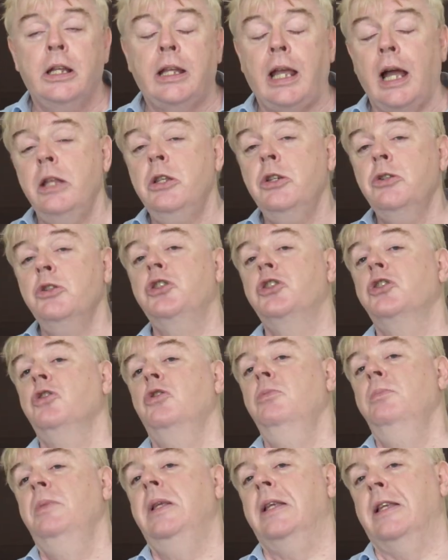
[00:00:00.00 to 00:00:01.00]
Can you
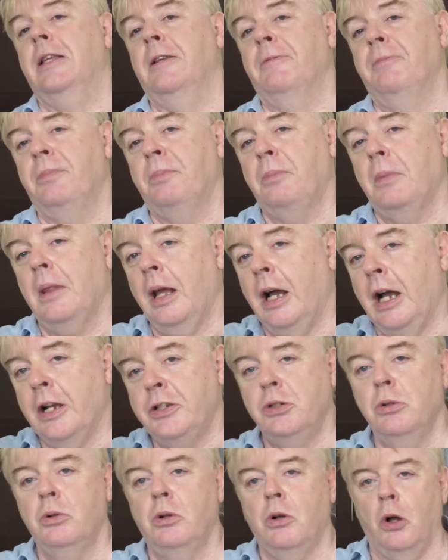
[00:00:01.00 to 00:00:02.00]
show me a
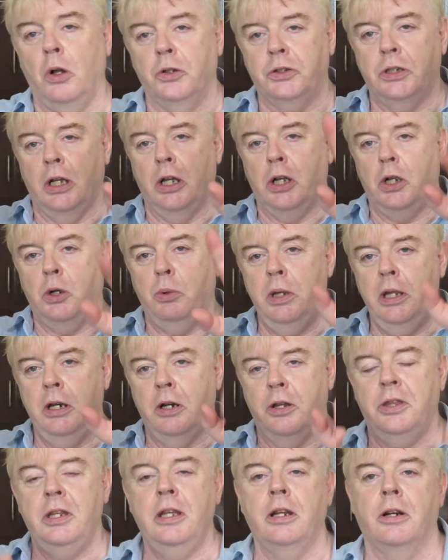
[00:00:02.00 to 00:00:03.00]
so-called
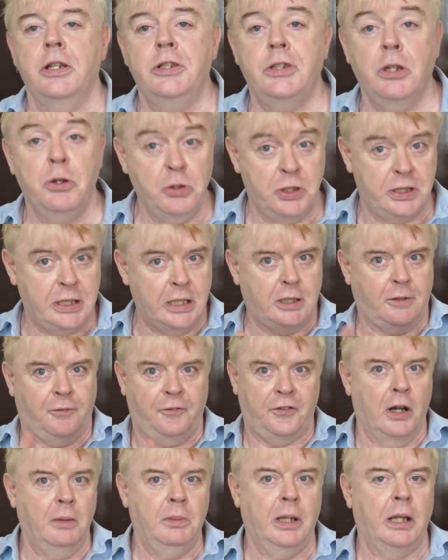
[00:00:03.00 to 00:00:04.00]
queer theorist who sits
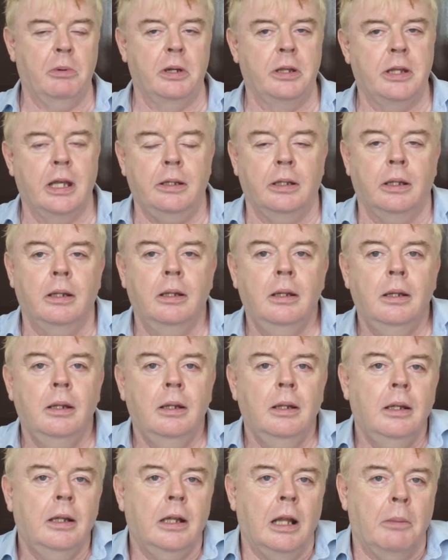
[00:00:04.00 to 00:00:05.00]
firmly within
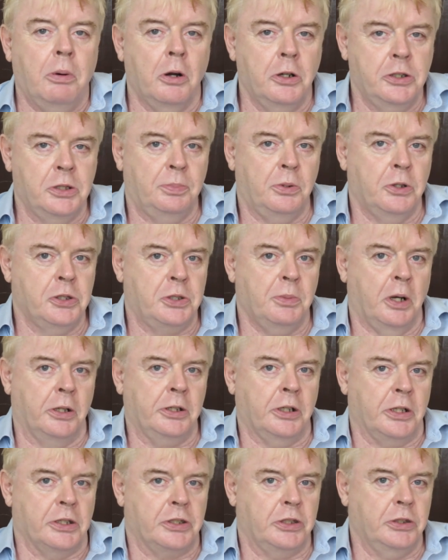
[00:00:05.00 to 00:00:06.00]
the
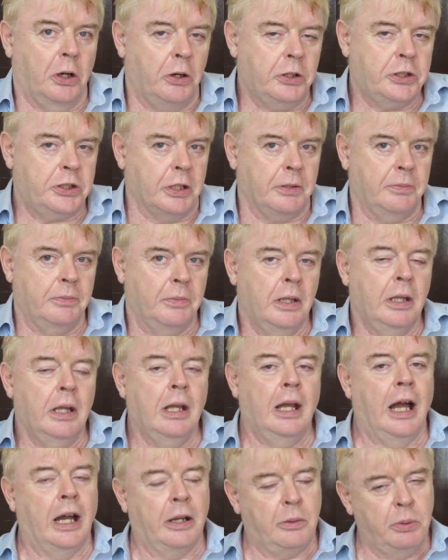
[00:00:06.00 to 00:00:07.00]
postmodernist doctrine,
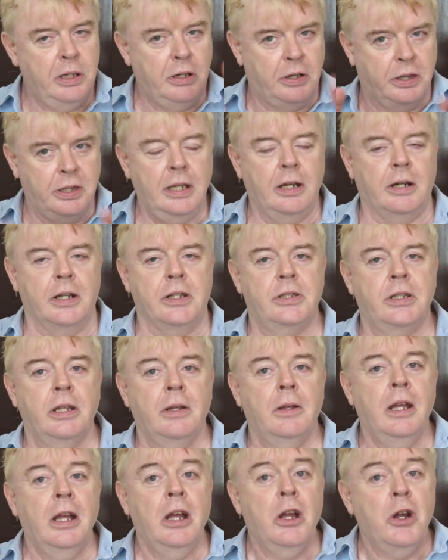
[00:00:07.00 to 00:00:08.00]
a queer theorist
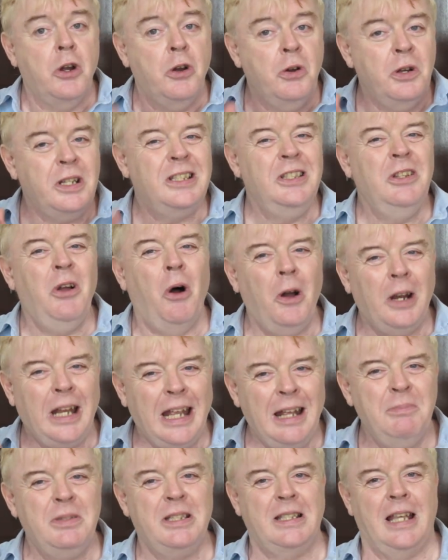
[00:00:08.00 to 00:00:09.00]
who is not
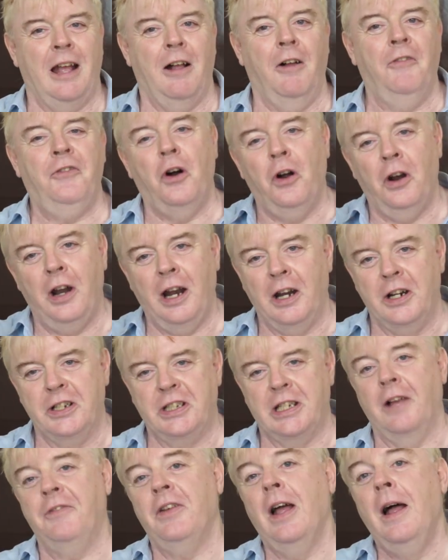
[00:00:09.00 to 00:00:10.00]
himself or
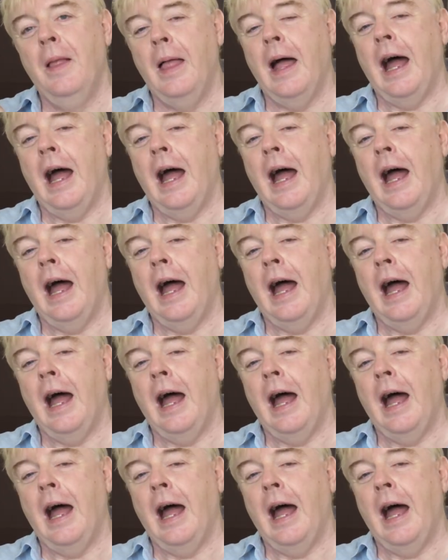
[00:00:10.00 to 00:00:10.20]
herself